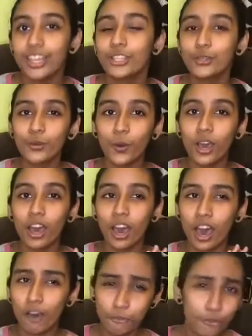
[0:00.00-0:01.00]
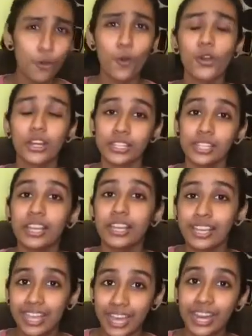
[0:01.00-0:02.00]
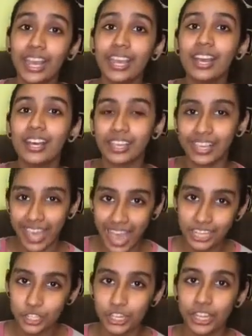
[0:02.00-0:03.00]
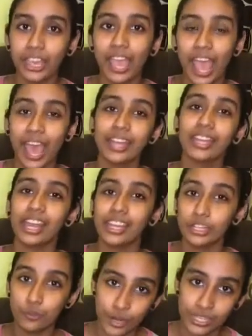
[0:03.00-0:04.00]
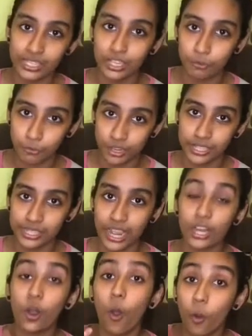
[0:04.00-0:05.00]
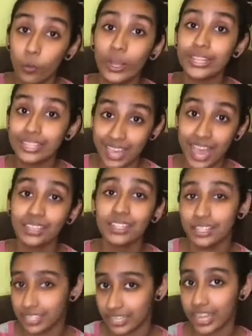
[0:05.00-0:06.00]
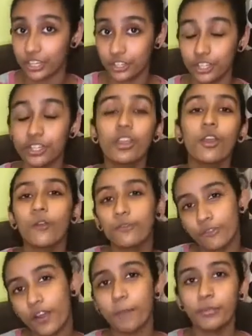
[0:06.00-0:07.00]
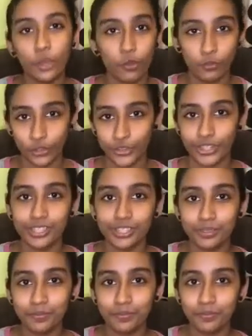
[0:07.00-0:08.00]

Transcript: So of course, getting a catchy and an interesting first line always gathers attention from your viewers.